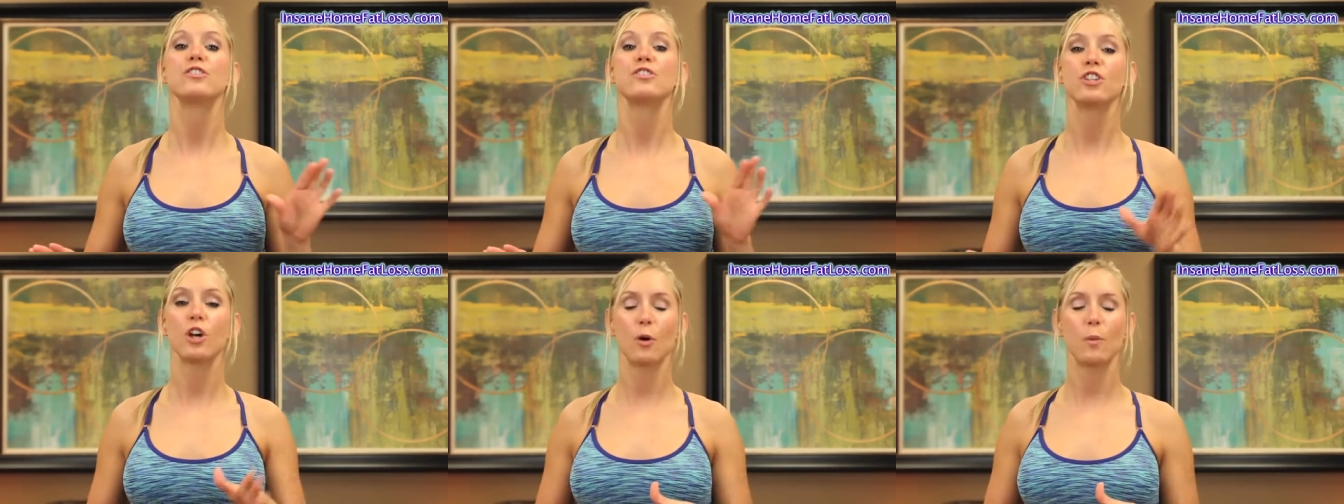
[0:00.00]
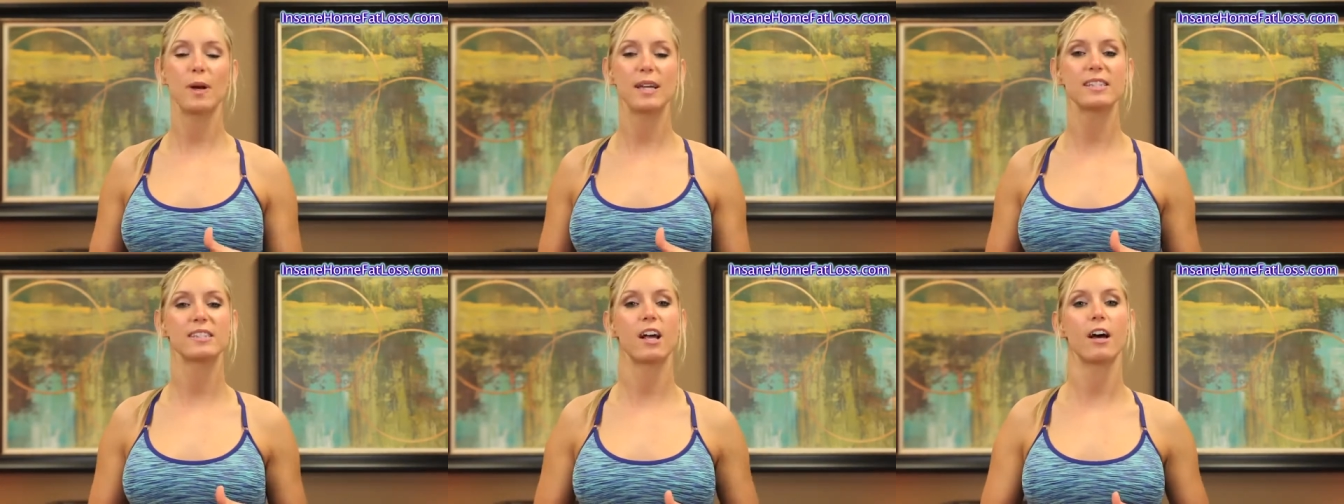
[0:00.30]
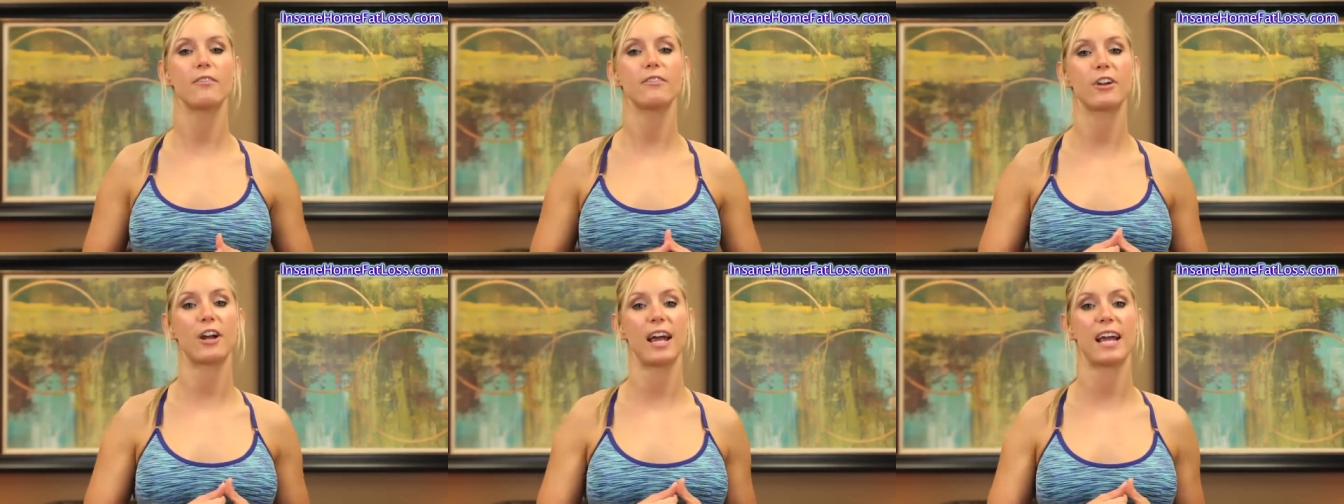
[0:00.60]
don't waste
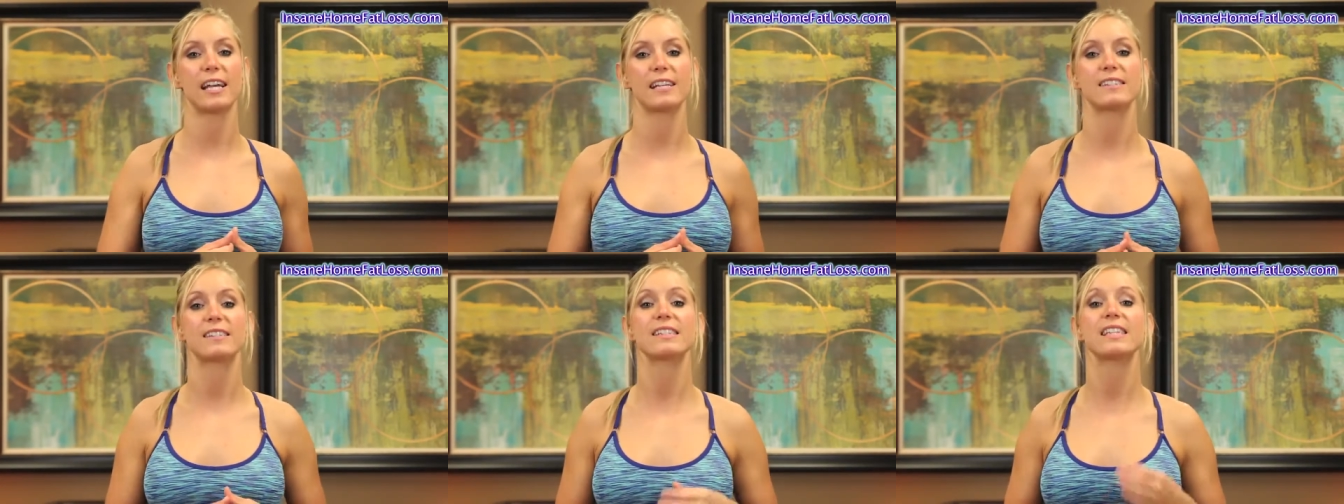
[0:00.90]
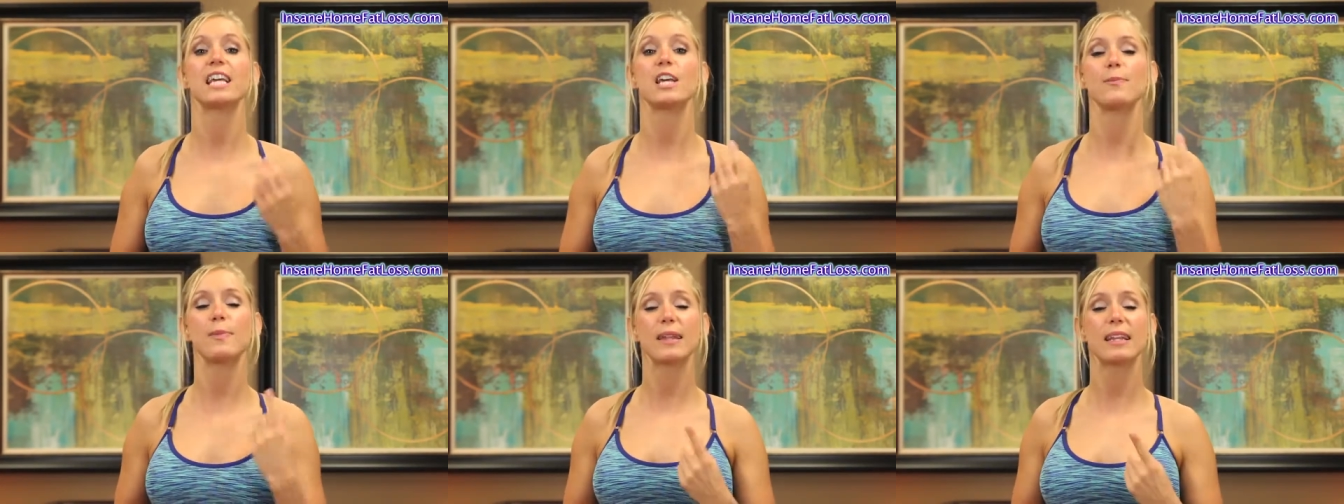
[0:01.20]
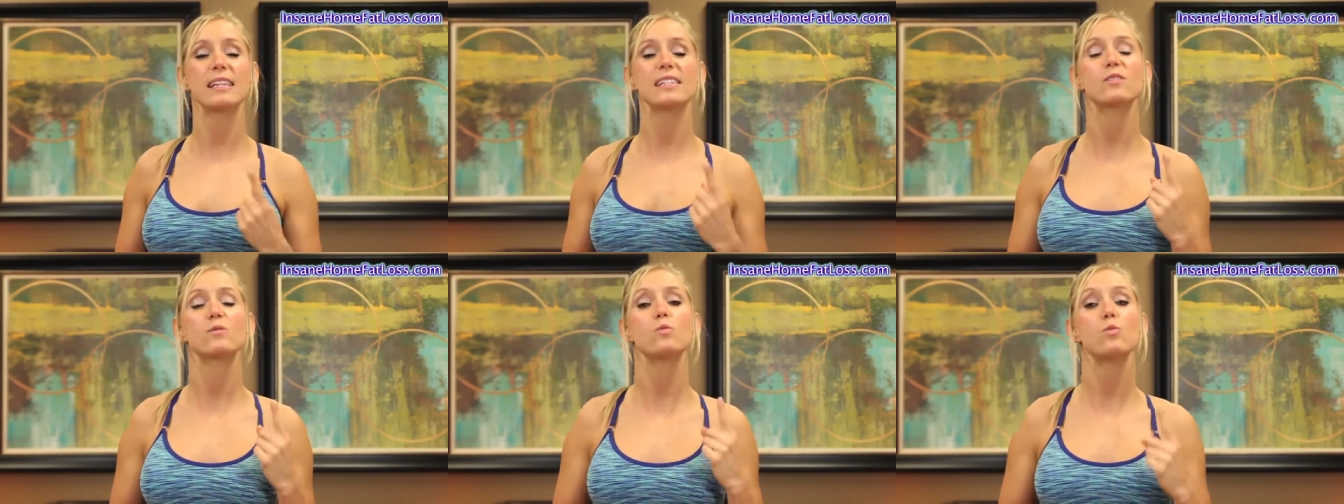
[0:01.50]
all of your eggs. Keep at
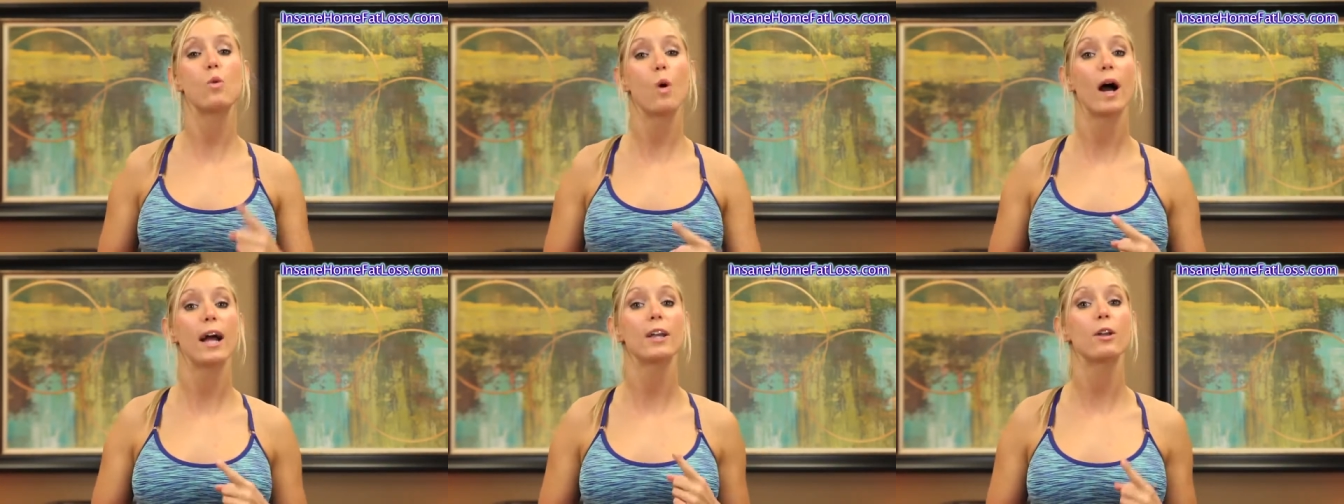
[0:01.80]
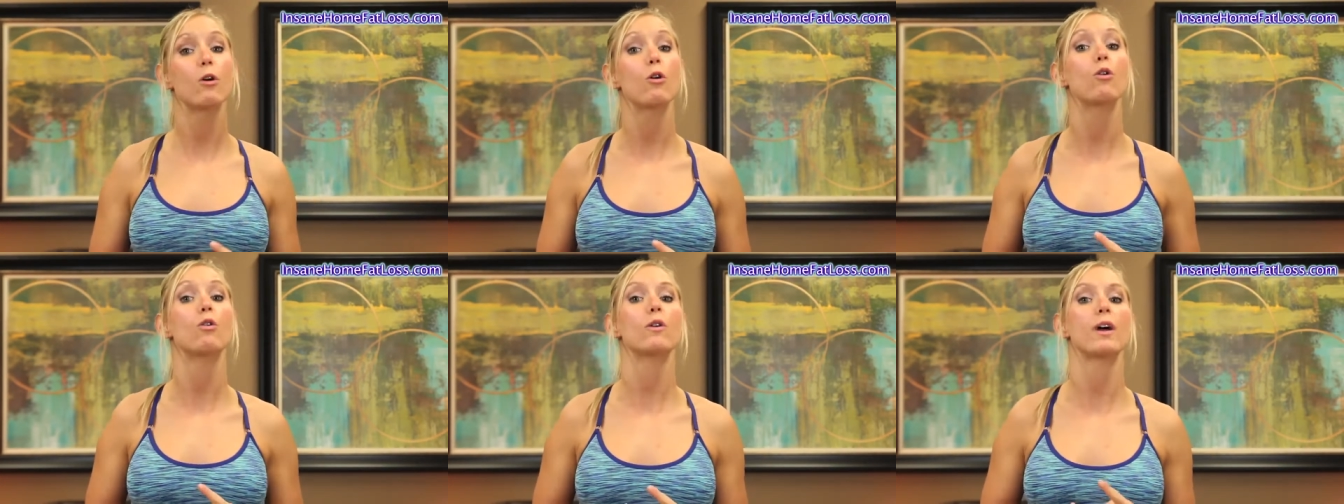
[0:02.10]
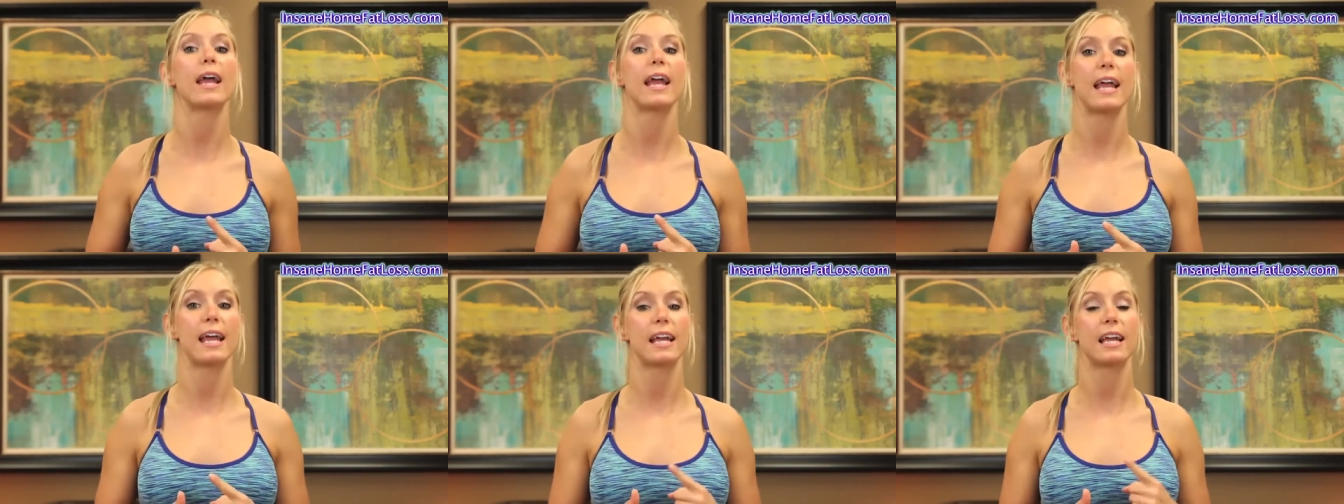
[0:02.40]
least one whole
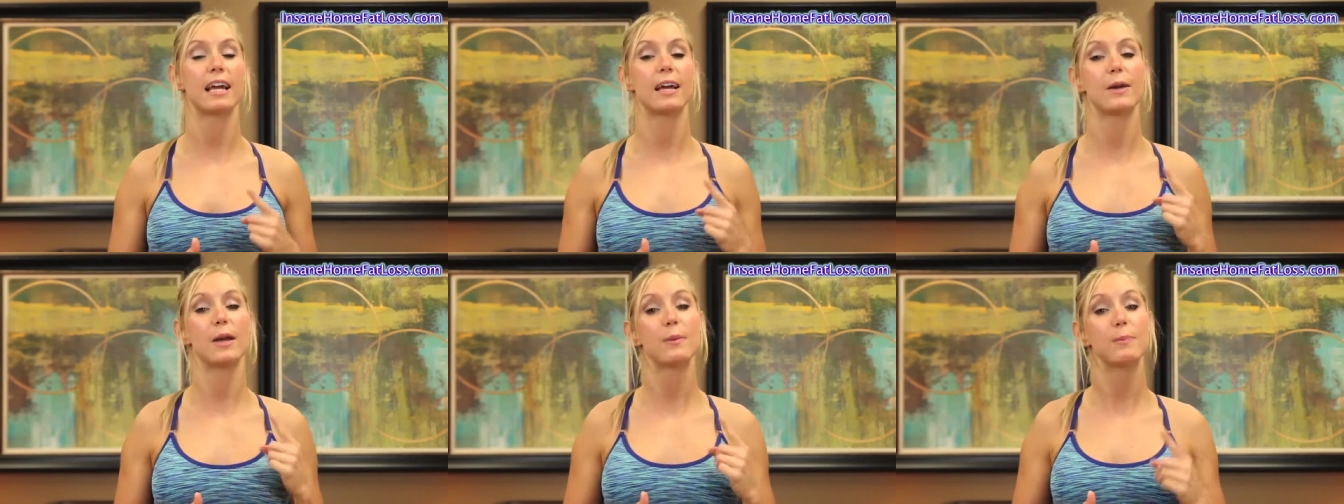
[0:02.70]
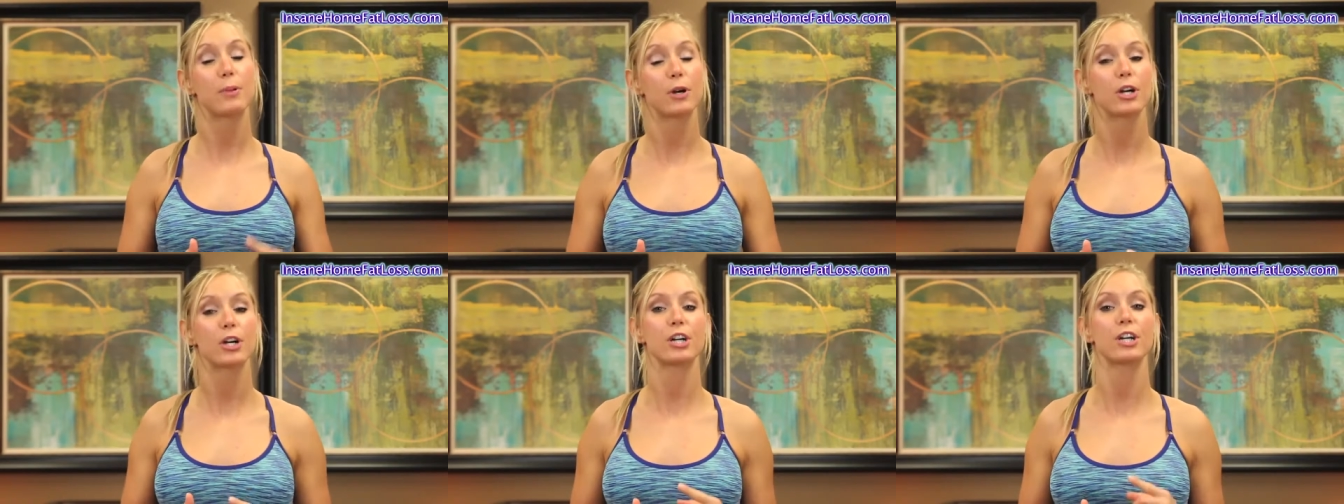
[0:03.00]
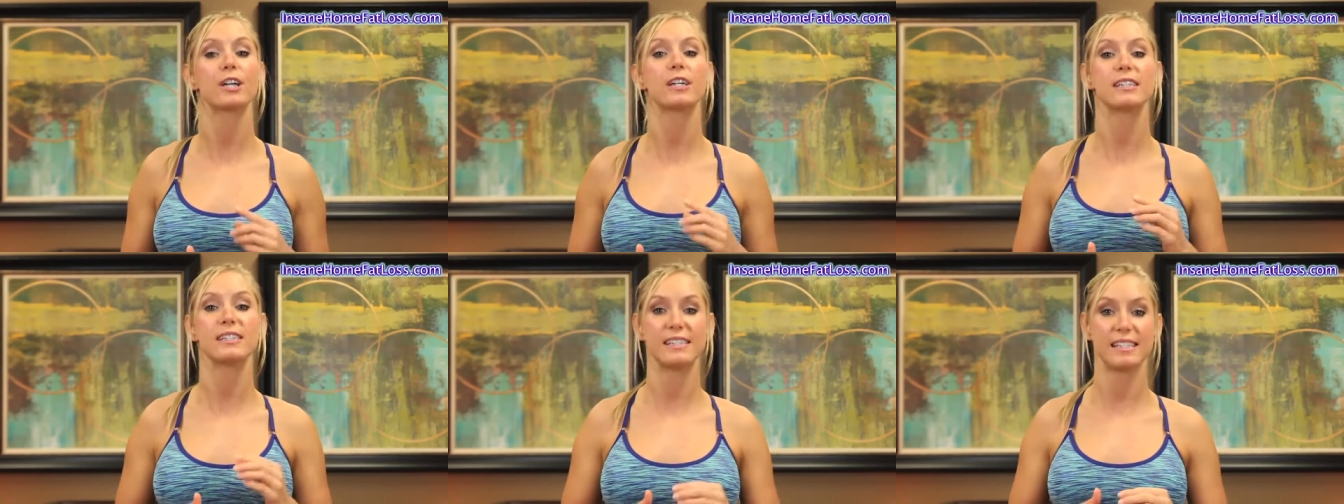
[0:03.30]
egg
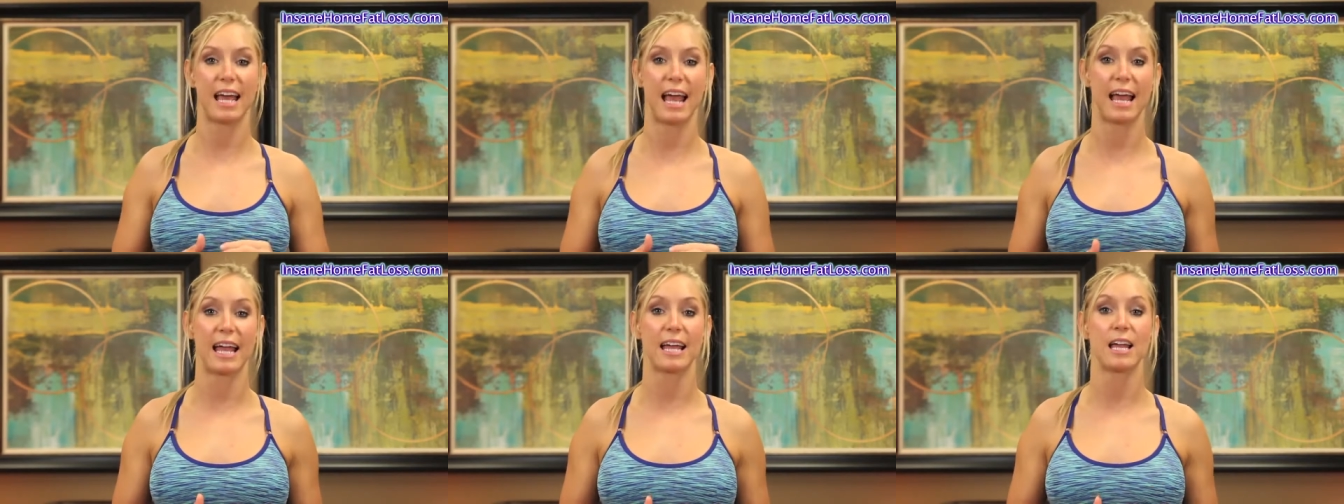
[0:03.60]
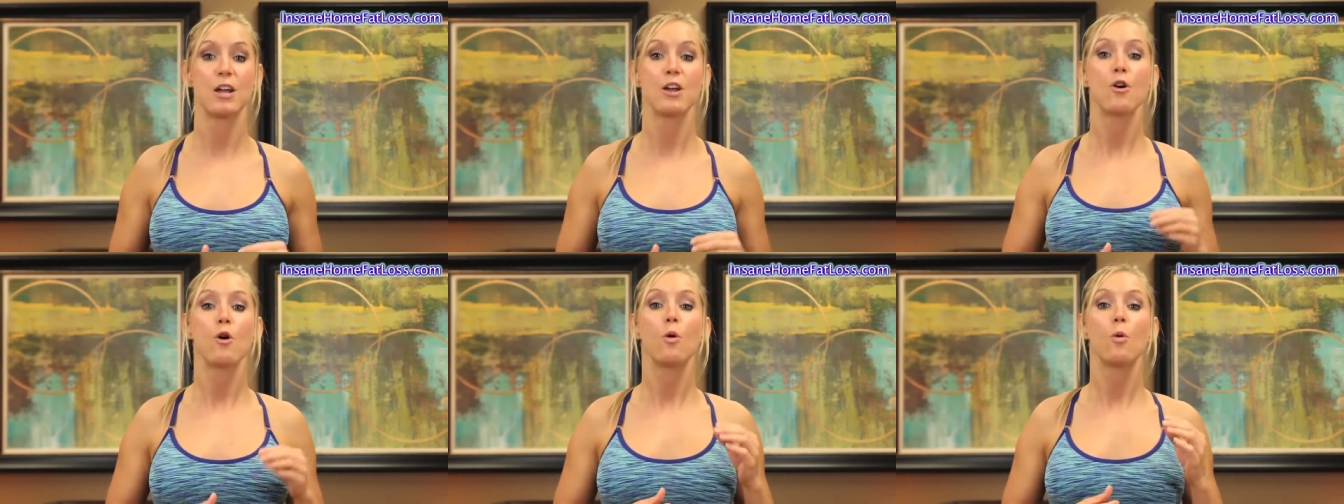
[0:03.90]
per day.